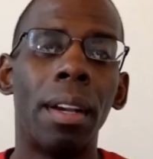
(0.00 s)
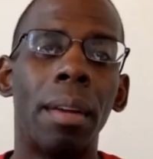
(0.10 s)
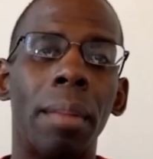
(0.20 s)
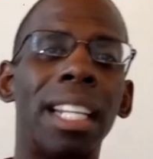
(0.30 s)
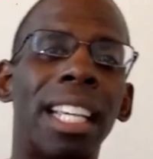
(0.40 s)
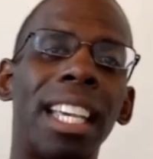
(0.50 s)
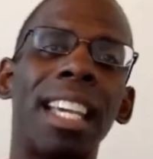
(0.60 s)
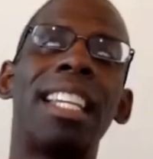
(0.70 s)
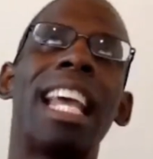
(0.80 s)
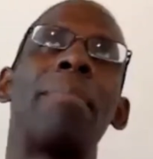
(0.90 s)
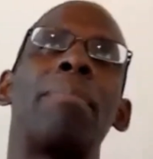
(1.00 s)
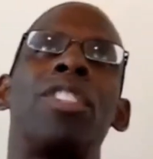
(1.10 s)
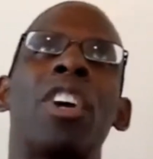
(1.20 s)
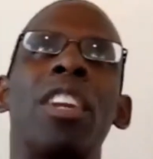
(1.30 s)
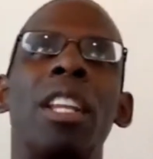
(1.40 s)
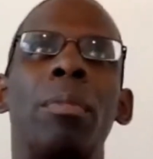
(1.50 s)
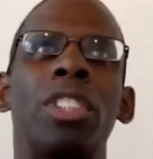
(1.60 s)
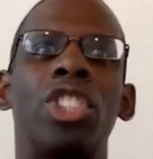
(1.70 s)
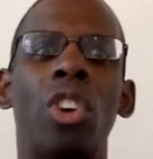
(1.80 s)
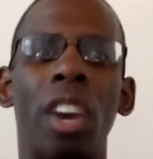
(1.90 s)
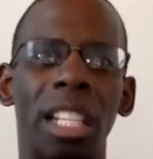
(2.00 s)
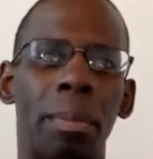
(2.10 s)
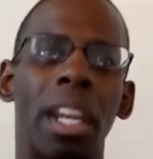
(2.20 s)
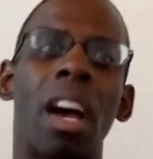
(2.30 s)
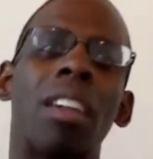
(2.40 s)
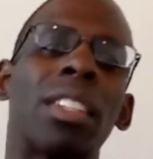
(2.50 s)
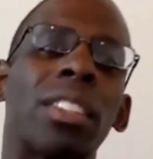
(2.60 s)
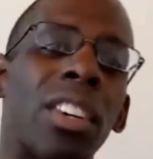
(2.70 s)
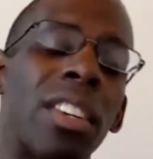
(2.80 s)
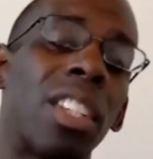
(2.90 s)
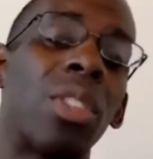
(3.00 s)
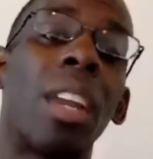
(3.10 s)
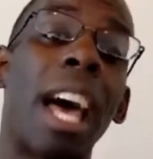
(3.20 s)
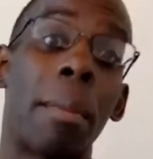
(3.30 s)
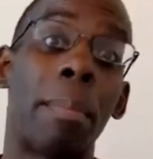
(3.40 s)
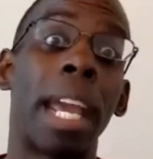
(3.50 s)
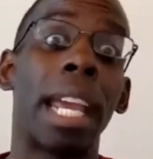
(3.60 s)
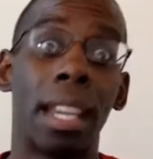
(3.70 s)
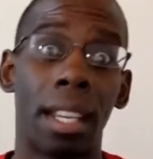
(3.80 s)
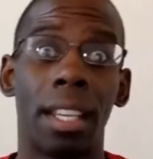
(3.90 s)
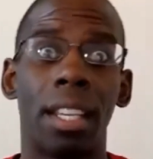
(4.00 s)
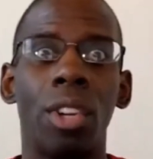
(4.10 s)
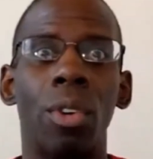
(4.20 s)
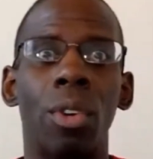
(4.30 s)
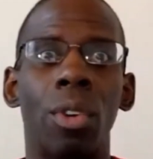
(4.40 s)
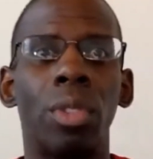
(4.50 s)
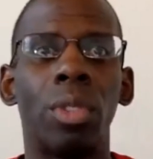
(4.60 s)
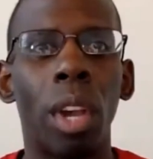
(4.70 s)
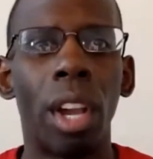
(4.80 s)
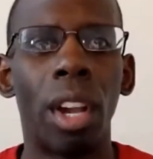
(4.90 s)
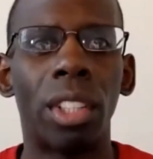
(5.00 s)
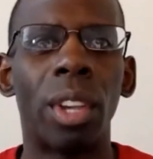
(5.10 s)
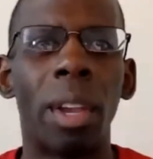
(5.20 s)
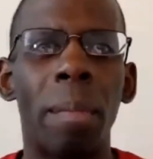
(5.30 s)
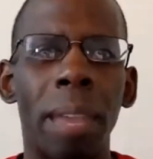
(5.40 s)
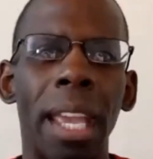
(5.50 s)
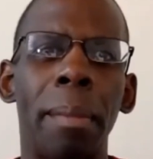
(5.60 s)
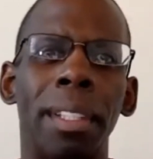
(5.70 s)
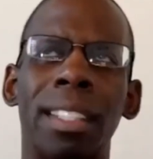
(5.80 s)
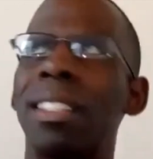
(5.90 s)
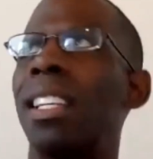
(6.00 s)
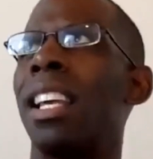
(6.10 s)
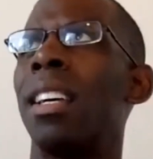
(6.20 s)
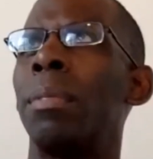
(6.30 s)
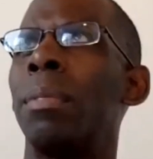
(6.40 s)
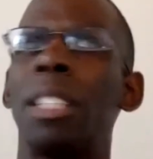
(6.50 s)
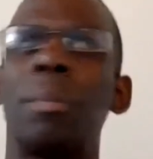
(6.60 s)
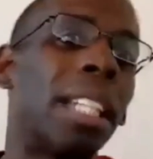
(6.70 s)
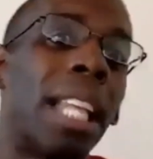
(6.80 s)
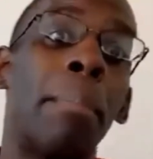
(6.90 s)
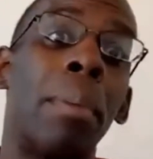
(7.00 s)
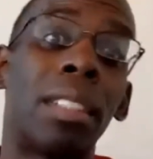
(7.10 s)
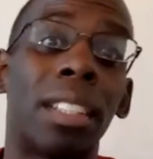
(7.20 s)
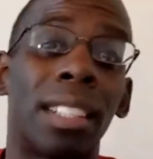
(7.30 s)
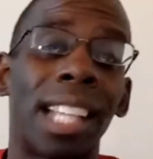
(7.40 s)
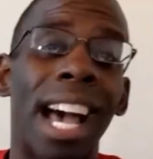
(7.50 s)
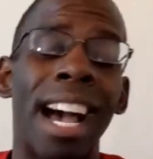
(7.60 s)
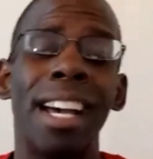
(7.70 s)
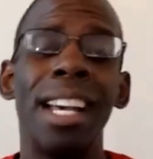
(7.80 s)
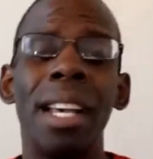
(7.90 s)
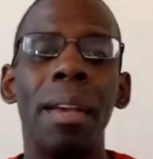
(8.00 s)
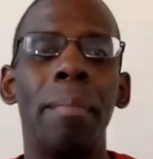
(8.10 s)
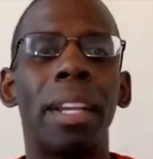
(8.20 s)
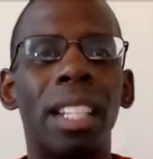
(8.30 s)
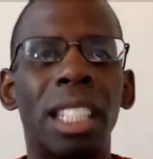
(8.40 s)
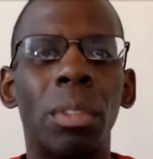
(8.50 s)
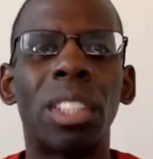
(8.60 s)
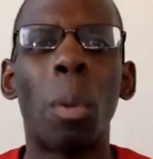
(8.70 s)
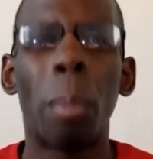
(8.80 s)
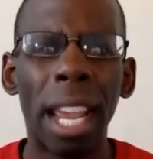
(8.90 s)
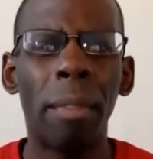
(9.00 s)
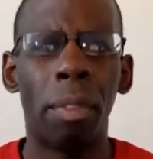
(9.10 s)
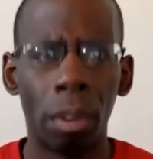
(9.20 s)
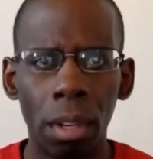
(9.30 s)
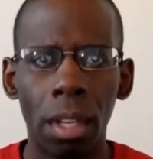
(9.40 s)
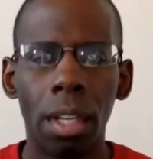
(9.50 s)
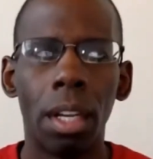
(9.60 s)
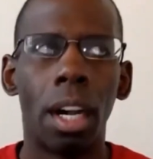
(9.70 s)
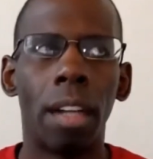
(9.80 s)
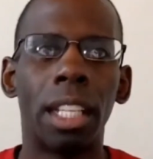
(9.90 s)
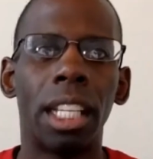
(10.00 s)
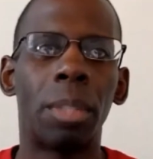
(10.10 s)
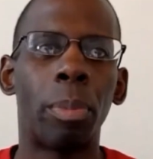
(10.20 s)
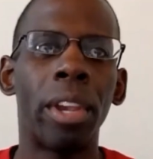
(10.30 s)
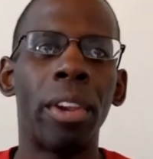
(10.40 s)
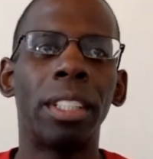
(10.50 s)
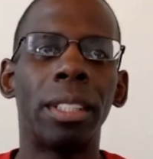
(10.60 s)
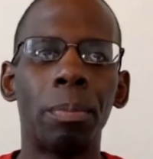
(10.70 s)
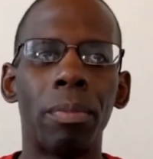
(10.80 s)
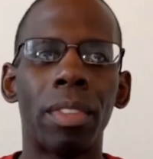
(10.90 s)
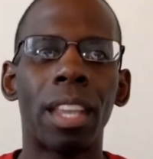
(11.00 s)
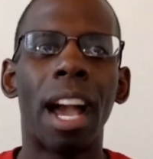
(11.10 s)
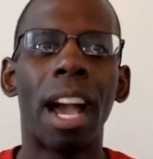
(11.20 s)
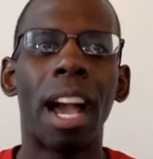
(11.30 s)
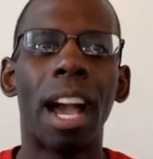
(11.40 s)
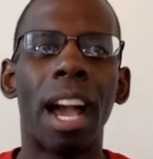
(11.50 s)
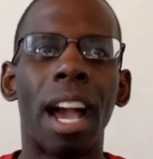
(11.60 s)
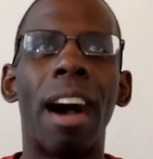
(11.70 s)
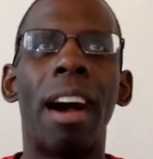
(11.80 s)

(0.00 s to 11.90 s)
But again, that journey was joy, but it also turned into a lot of pain, you know, as well. So it made me, Sister Nell, just put that book to the side because it was so painful of the experience. However,